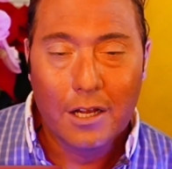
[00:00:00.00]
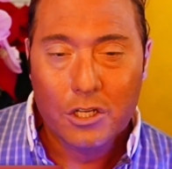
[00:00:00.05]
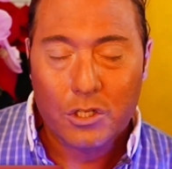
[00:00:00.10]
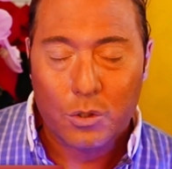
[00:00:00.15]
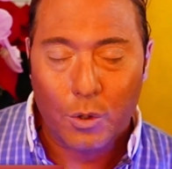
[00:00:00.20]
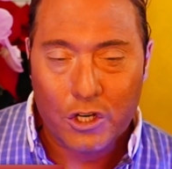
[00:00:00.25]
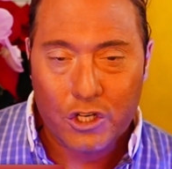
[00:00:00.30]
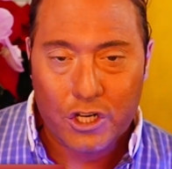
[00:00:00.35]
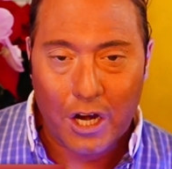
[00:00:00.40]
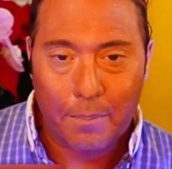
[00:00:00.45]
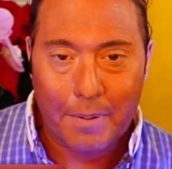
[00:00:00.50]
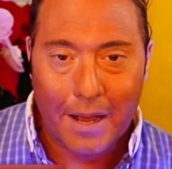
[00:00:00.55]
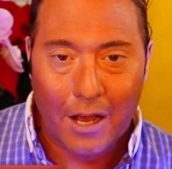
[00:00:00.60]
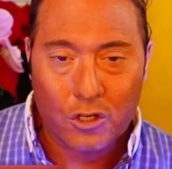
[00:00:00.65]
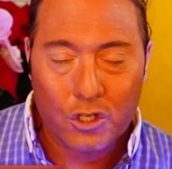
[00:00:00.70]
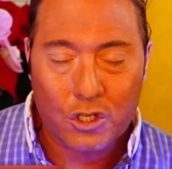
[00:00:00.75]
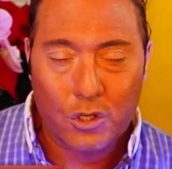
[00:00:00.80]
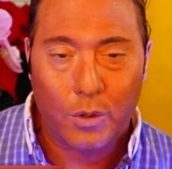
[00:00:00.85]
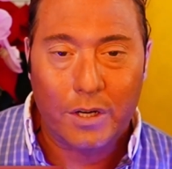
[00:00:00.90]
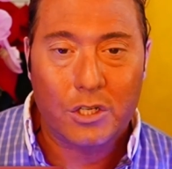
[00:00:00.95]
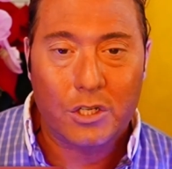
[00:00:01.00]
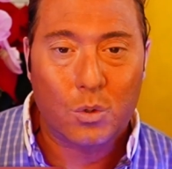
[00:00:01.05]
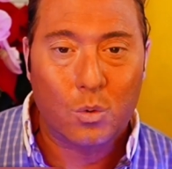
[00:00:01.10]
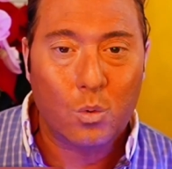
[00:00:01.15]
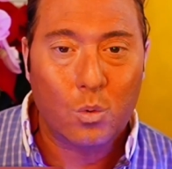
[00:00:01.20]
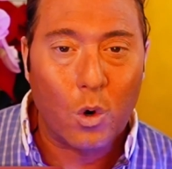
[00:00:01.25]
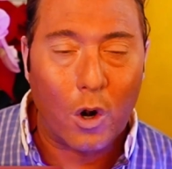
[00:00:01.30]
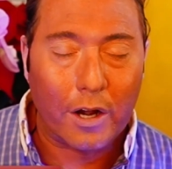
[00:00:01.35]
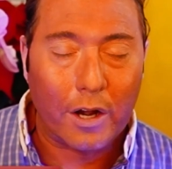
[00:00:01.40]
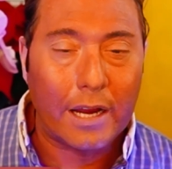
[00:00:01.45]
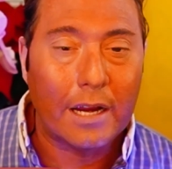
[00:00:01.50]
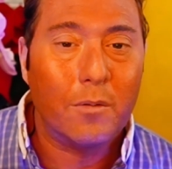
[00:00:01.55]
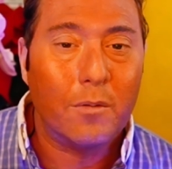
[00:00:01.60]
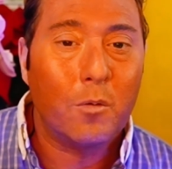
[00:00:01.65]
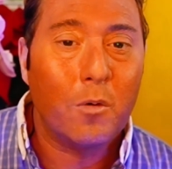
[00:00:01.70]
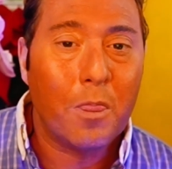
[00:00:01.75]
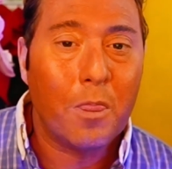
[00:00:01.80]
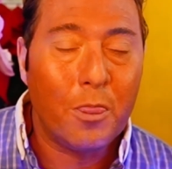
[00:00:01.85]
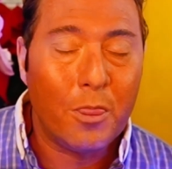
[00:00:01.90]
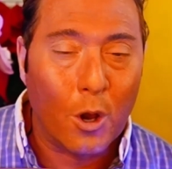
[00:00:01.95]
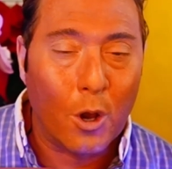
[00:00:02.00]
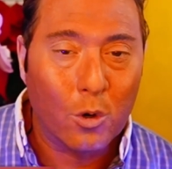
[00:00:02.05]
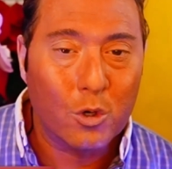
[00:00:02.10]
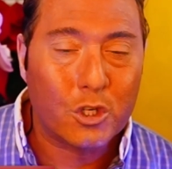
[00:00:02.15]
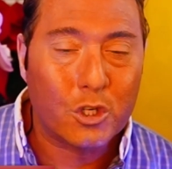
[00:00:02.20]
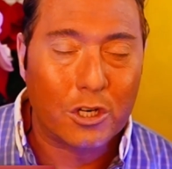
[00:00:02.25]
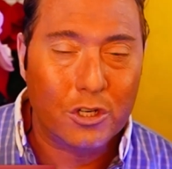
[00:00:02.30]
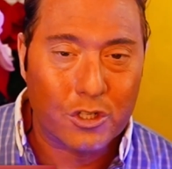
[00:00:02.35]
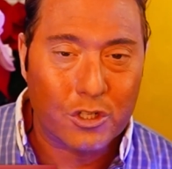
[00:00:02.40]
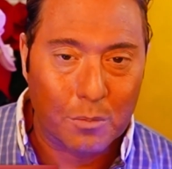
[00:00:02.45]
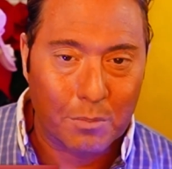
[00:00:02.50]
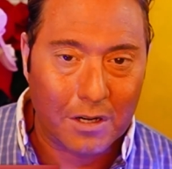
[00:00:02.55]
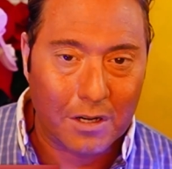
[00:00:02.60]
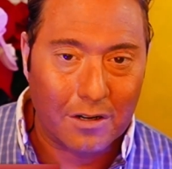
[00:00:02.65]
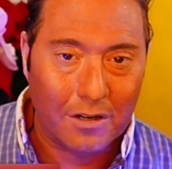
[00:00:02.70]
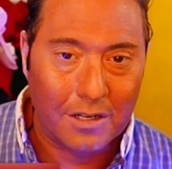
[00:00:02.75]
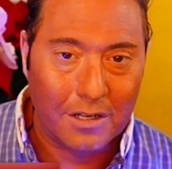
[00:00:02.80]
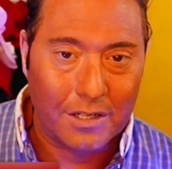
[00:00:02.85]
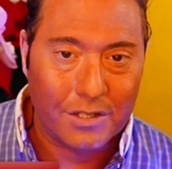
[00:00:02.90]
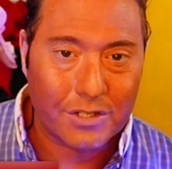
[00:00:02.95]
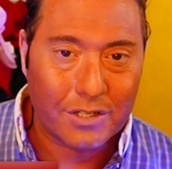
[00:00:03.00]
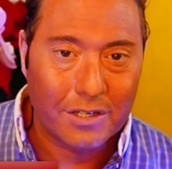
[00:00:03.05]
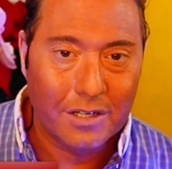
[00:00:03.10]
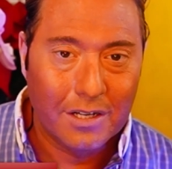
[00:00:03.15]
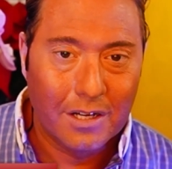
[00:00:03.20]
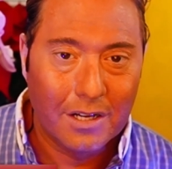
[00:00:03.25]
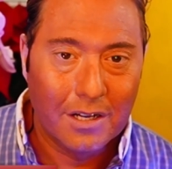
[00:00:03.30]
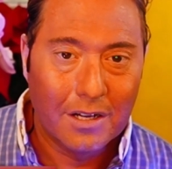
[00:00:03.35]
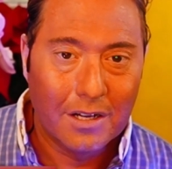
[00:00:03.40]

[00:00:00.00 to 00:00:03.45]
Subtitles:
So what Jay Powell's doing is working with those consumer goods.